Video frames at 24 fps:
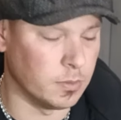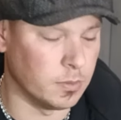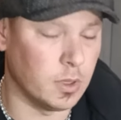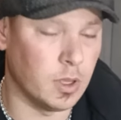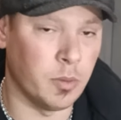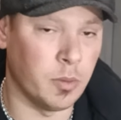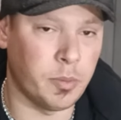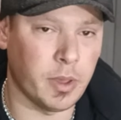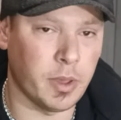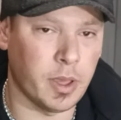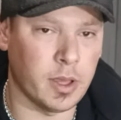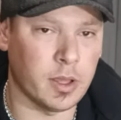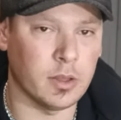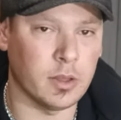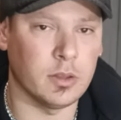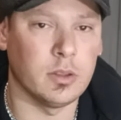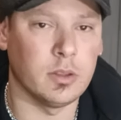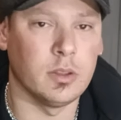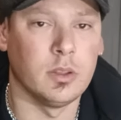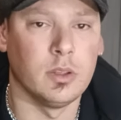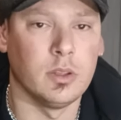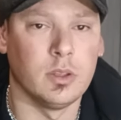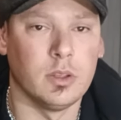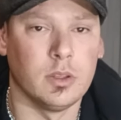about
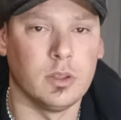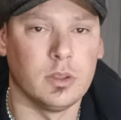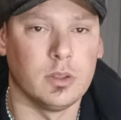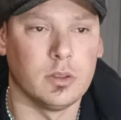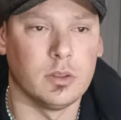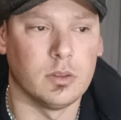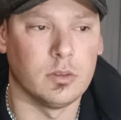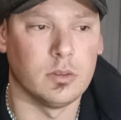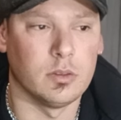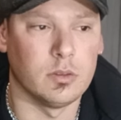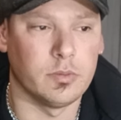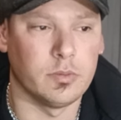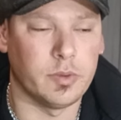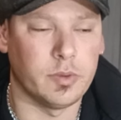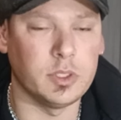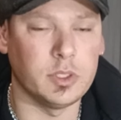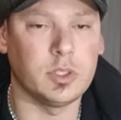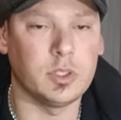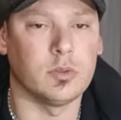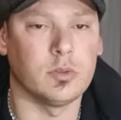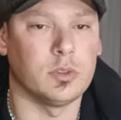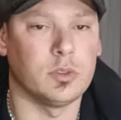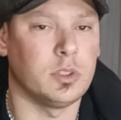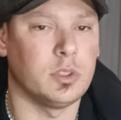
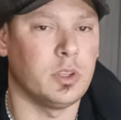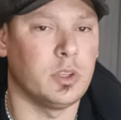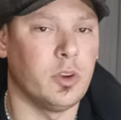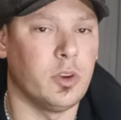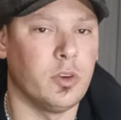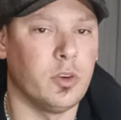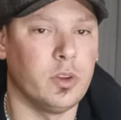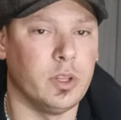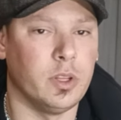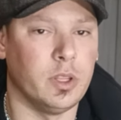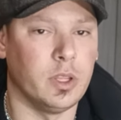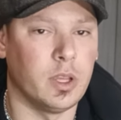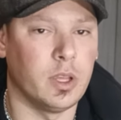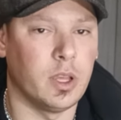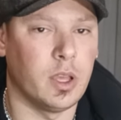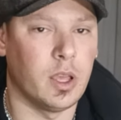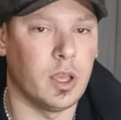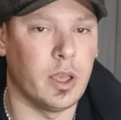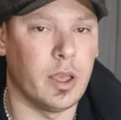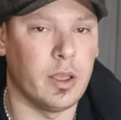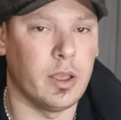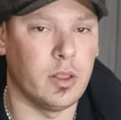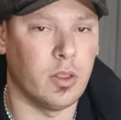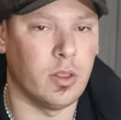physical security
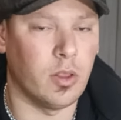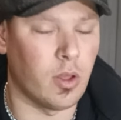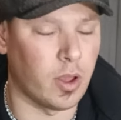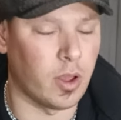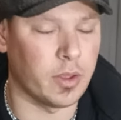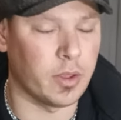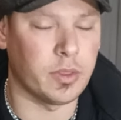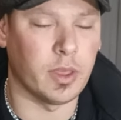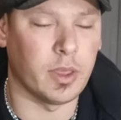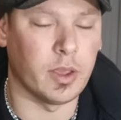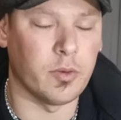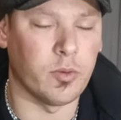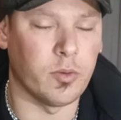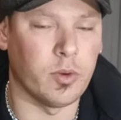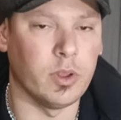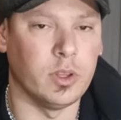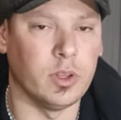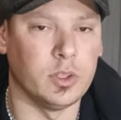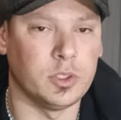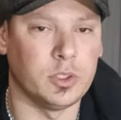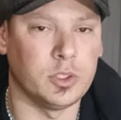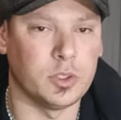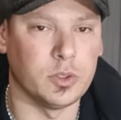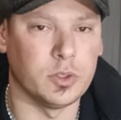like they really
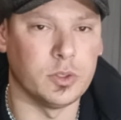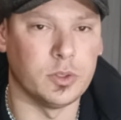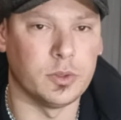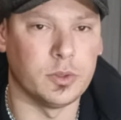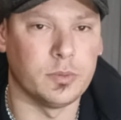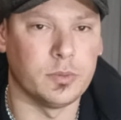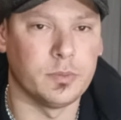should.